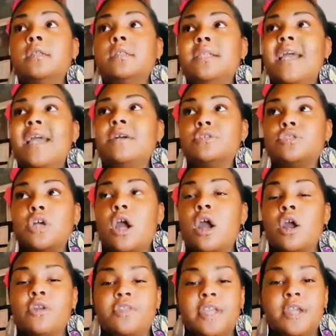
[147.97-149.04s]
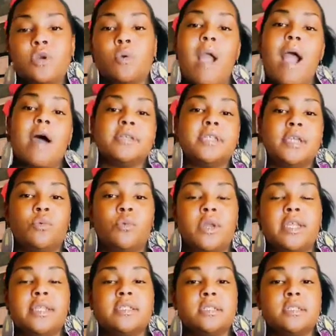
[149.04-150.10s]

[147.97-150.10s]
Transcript: down to earth and grounded when